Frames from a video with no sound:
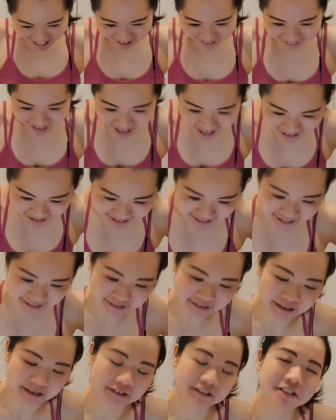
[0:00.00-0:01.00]
All right,
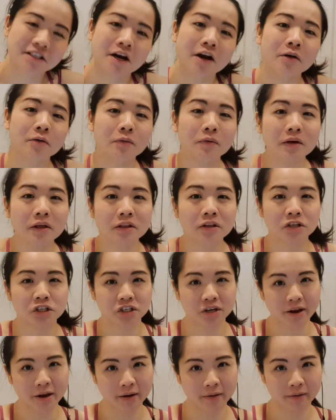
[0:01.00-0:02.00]
so I'll start with
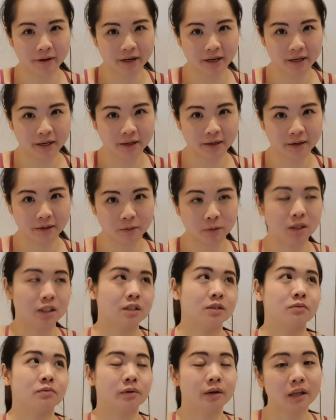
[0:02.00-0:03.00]
sharing
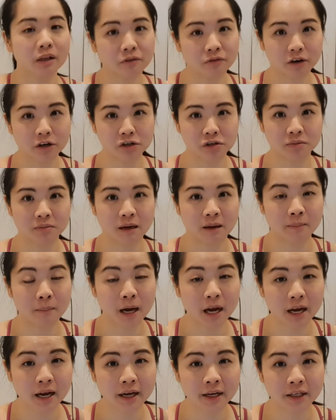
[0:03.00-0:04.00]
what's really fresh on my
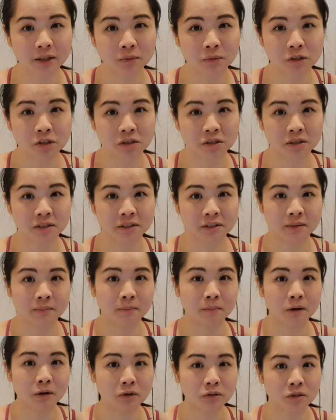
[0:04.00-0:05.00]
mind, which is the
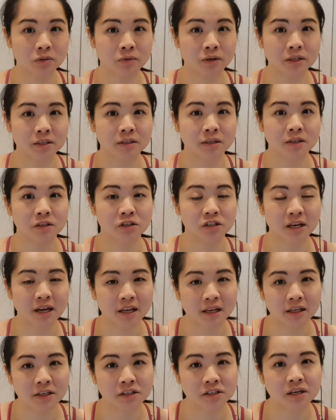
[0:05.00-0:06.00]
most recent
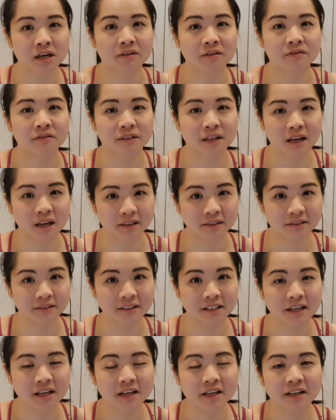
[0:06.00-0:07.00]
challenge I've
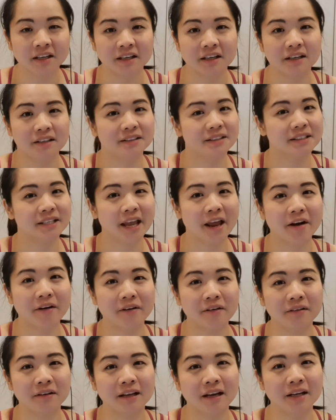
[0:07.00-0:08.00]
done. It's
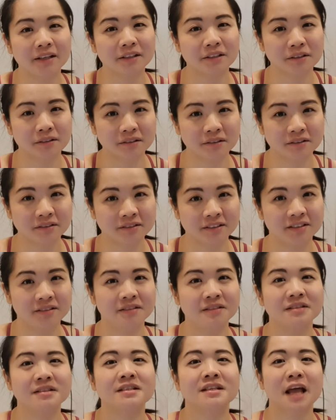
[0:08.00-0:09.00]
Caroline
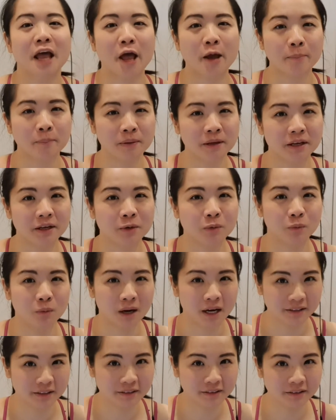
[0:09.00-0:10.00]
Girvan's EPIC
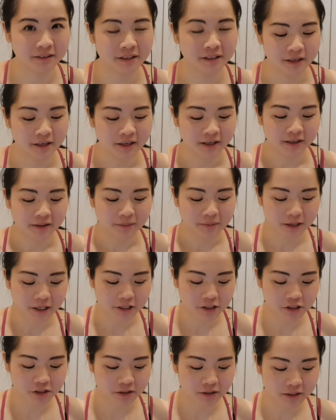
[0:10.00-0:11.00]
I,
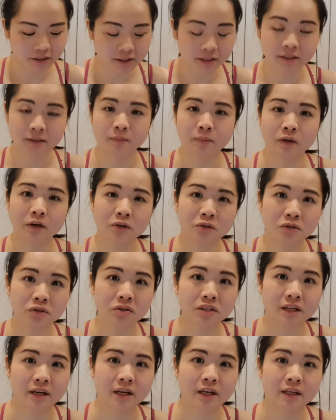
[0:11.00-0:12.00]
which is supposed to
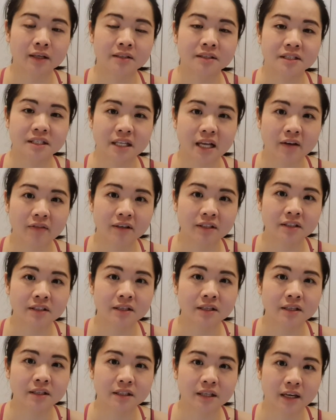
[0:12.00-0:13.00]
take
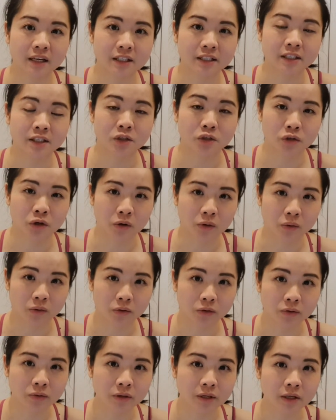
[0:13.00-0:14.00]
70 days in
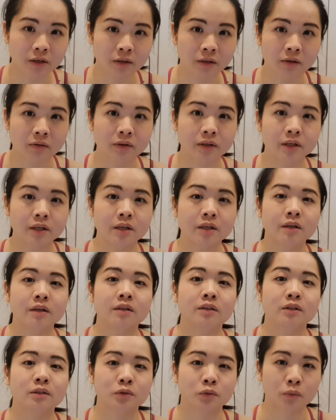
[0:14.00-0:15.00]
total,
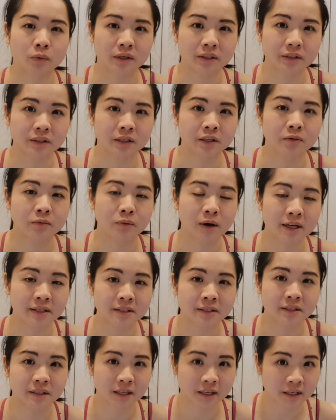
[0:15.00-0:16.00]
including 20
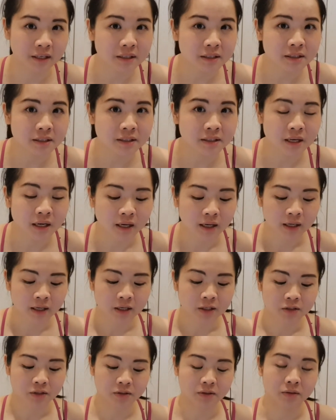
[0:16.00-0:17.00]
rest days.
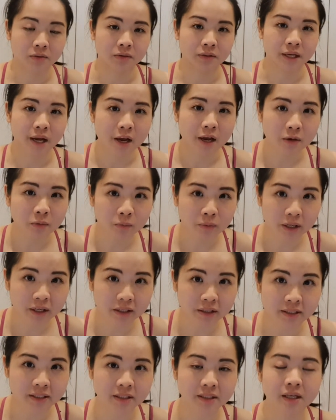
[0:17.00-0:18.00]
So 10
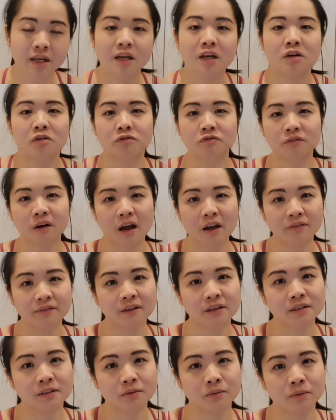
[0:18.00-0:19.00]
weeks, 5
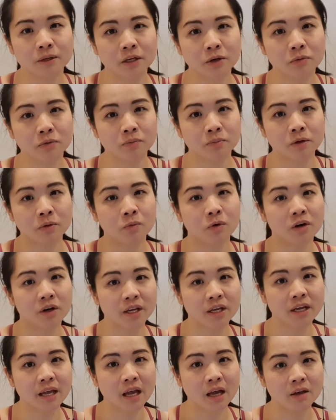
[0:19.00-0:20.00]
days a week would be
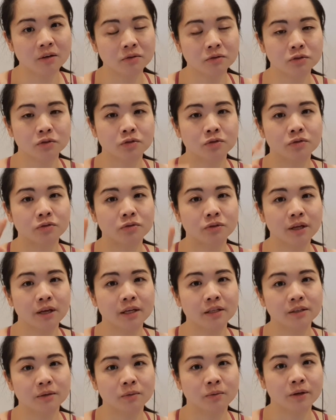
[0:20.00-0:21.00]
working out, 2
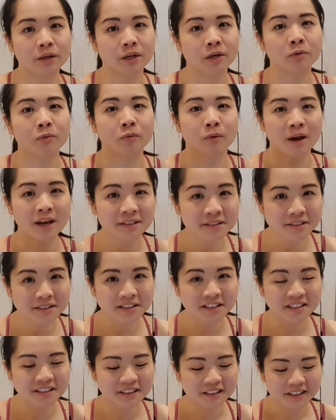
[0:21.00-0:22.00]
days a week
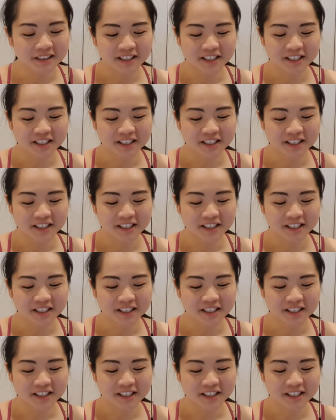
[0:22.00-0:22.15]
rest.